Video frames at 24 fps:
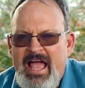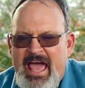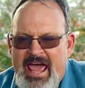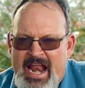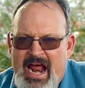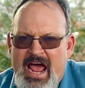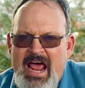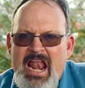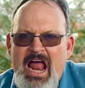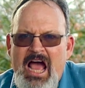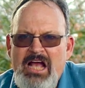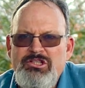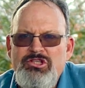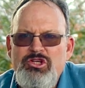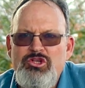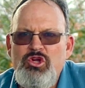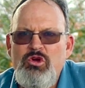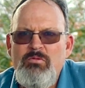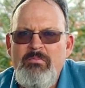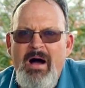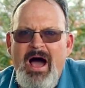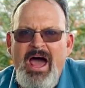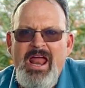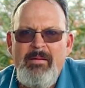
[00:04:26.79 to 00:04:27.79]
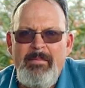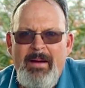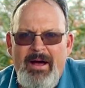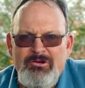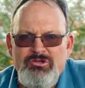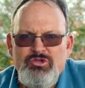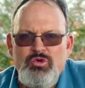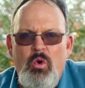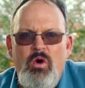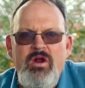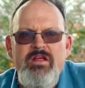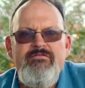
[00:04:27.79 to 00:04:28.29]
and I like to do mine
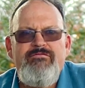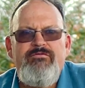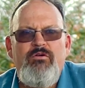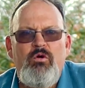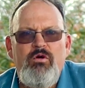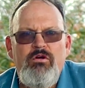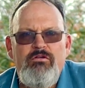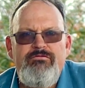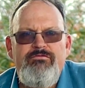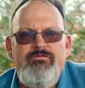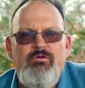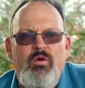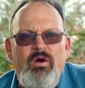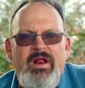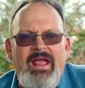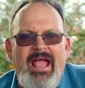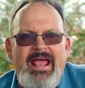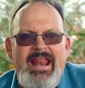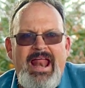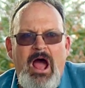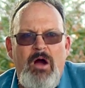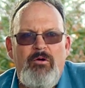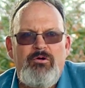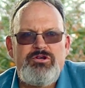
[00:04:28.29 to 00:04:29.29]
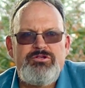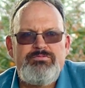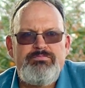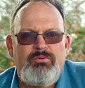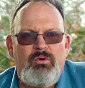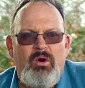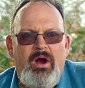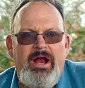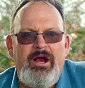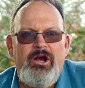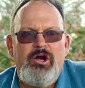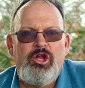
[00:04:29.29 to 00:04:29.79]
about 24 to 48 hours
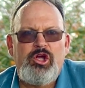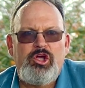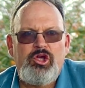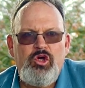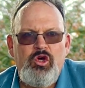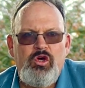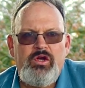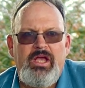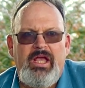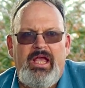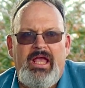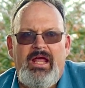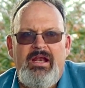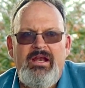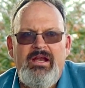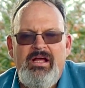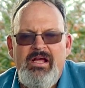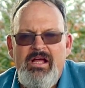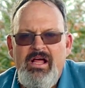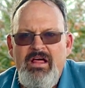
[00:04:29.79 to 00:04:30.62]
prior to cooking it.